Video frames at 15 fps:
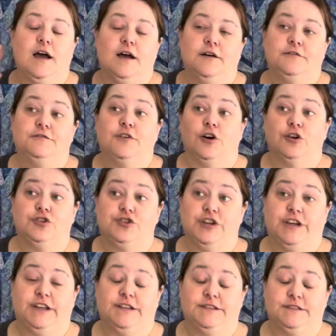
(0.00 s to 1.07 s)

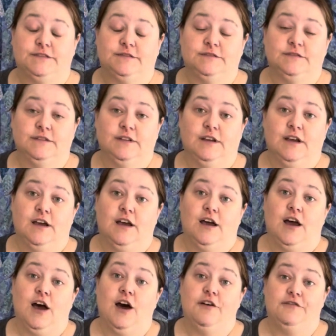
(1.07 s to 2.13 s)
version
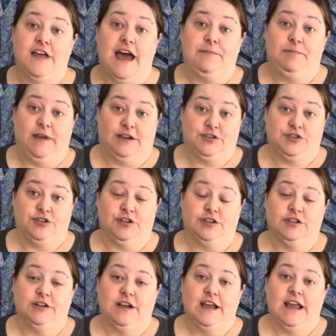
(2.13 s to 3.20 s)
of that
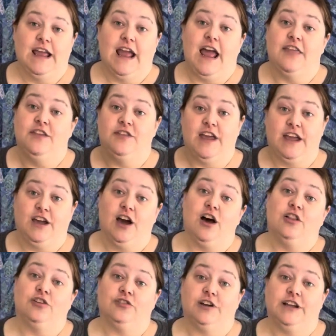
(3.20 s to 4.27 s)
picture. And then they
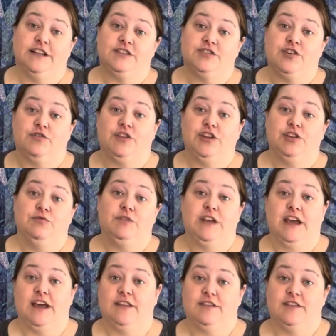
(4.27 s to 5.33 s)
color it so that you
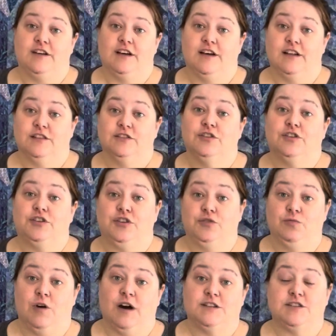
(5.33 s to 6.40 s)
get the look you
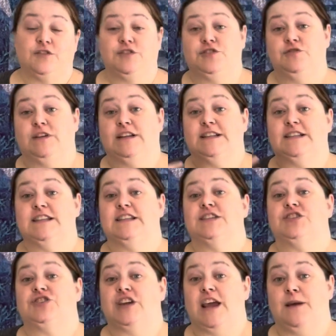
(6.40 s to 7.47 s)
want, so that you can see the
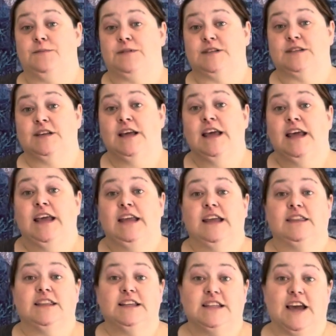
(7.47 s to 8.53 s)
shapes,
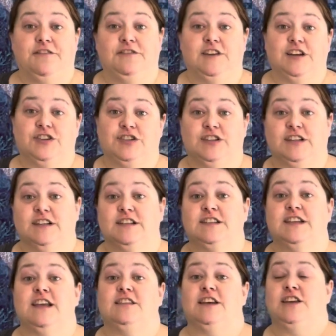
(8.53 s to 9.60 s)
get the definition,
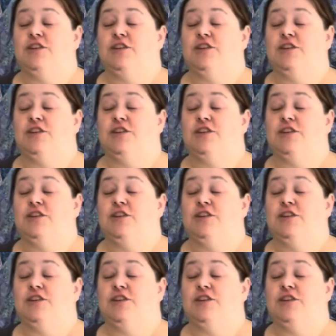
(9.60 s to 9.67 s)
see that you